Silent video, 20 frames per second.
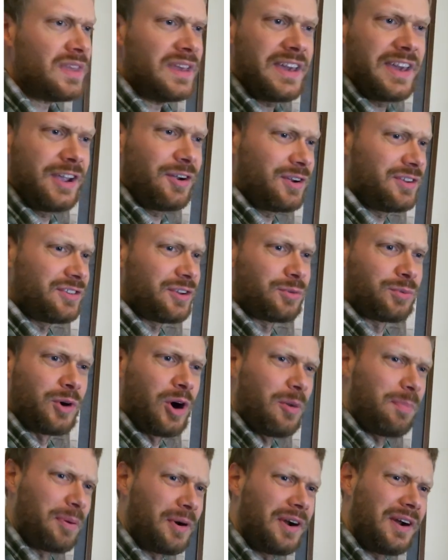Here in the
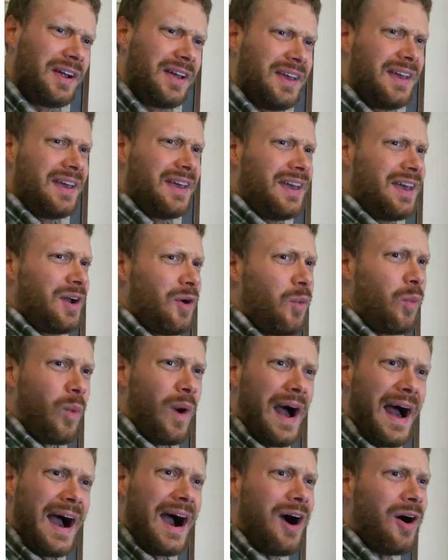Roper,
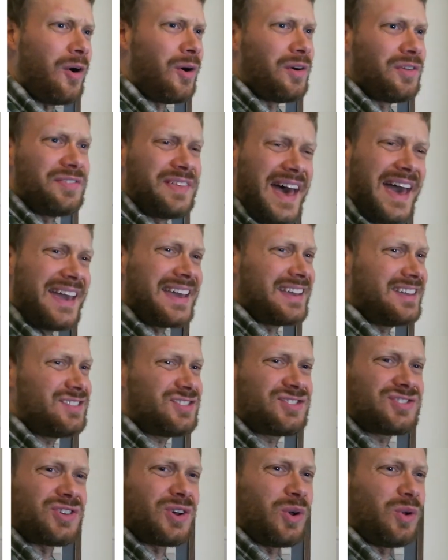wow, that
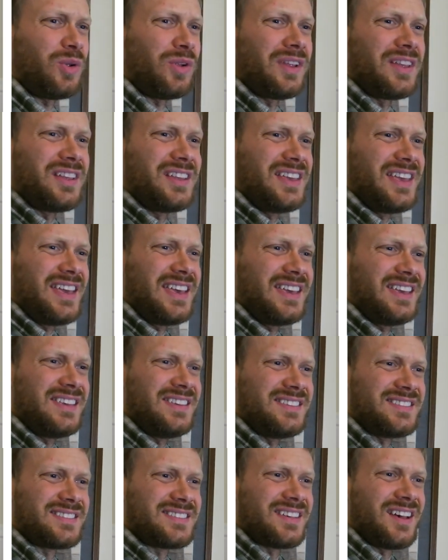insole
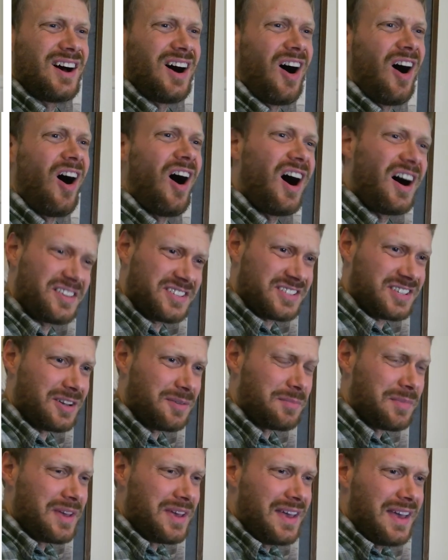is
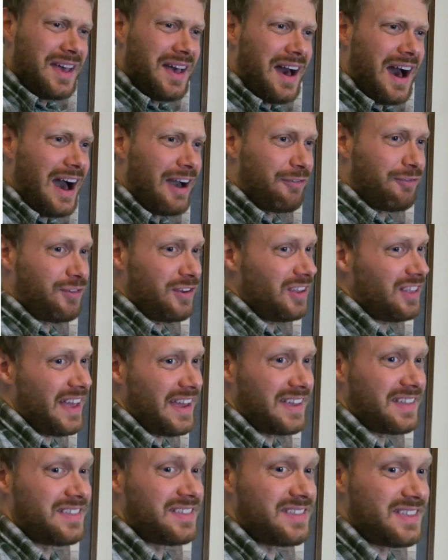awesome. I feel
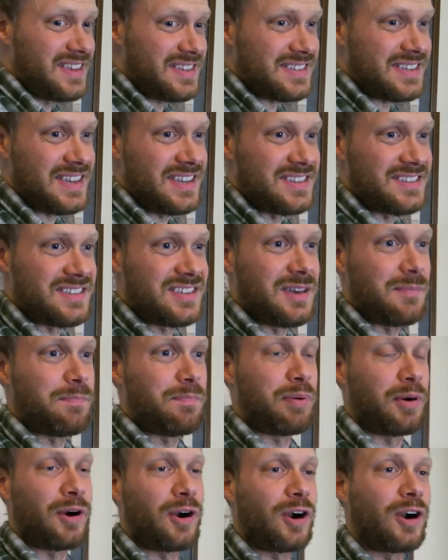like this is the
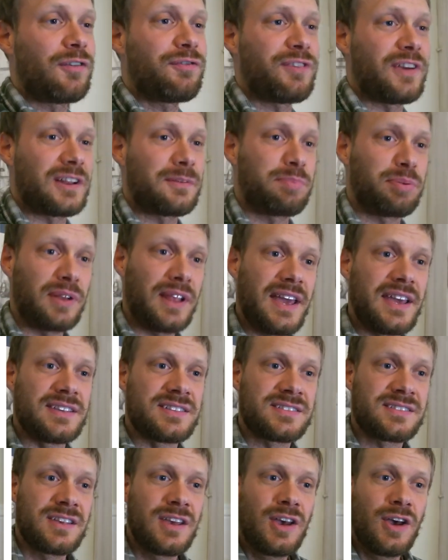perfect
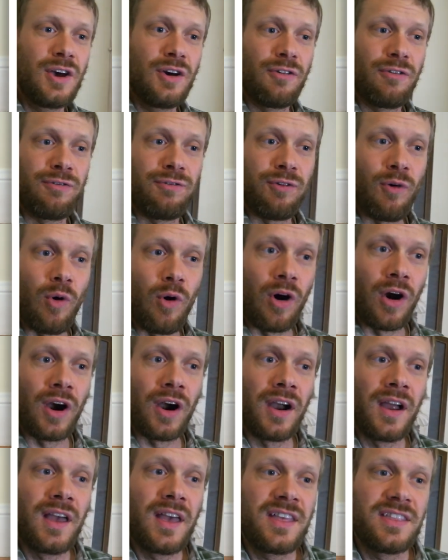place
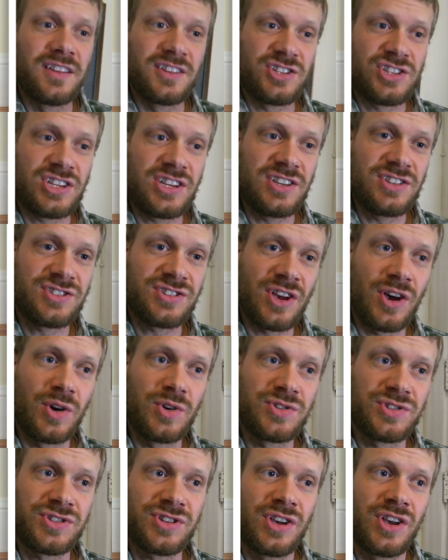for the
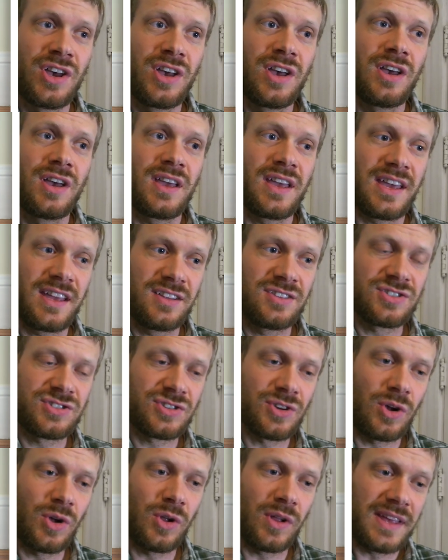Chisos
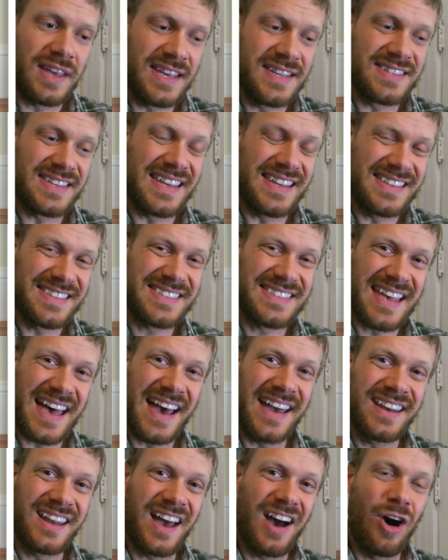insole is
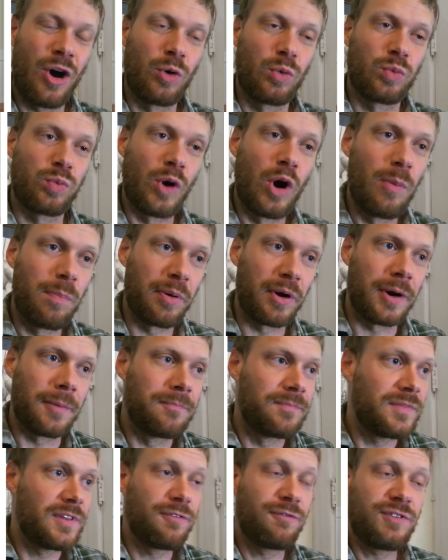inside a roper.
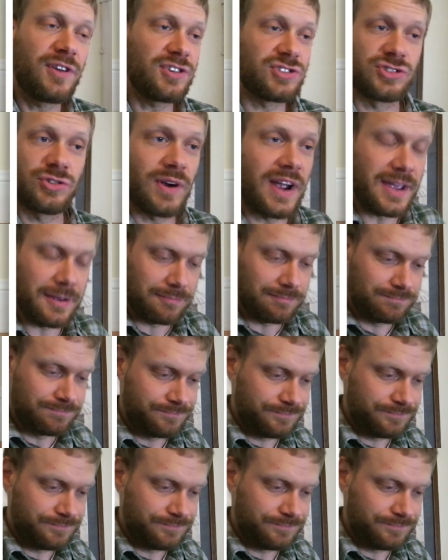Feels great.